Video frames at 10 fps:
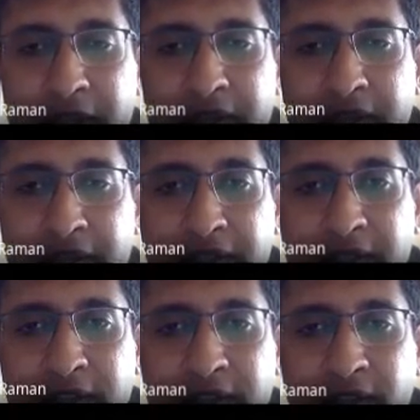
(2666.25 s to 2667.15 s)
in
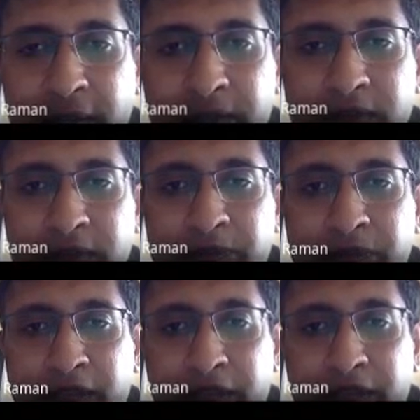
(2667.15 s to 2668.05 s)
these systems,
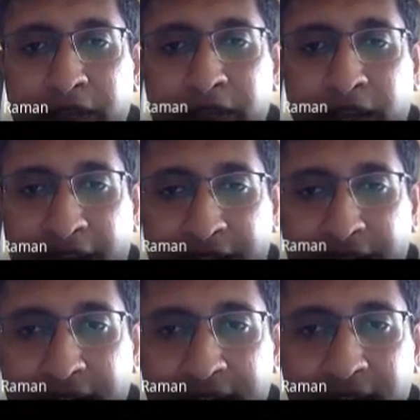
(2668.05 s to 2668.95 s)
the
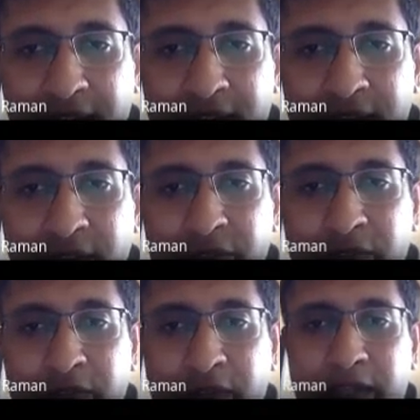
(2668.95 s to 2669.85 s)
chirality is conserved,
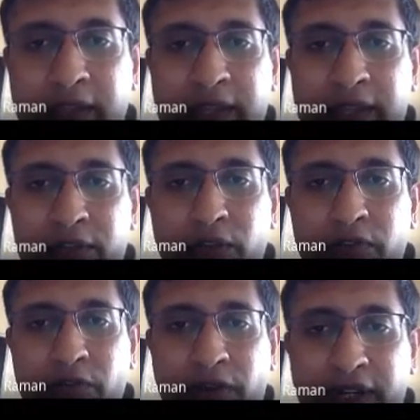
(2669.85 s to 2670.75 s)
the electrons
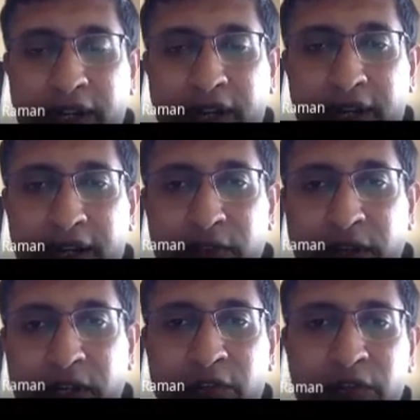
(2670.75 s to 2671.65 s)
from one chirality is
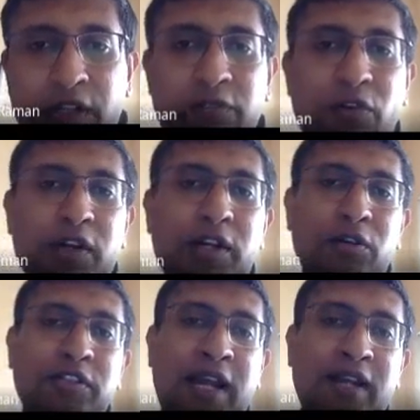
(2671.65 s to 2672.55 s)
very difficult for it
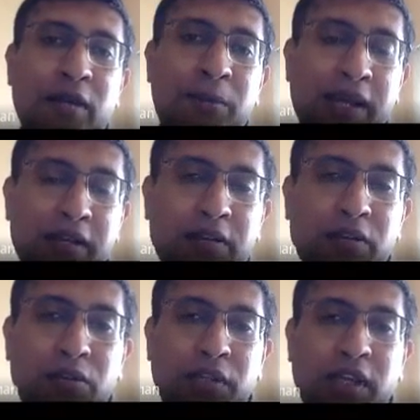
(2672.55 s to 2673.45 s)
to scatter back
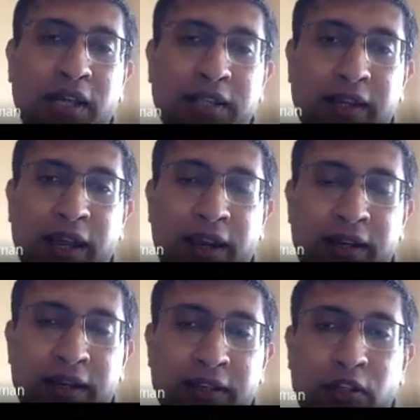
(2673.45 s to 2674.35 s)
to the other
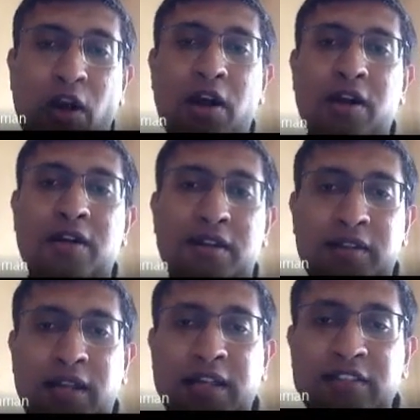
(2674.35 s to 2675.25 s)
chirality. It's a long,
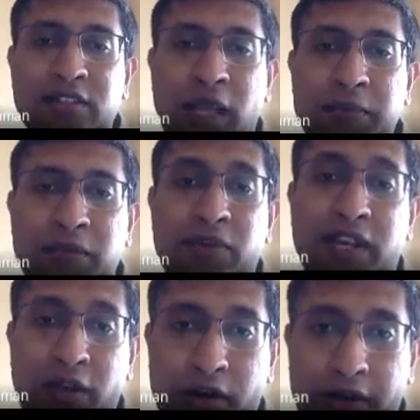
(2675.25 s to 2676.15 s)
reaction times are
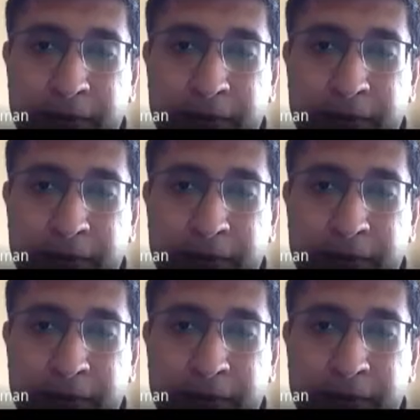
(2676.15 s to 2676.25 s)
very long.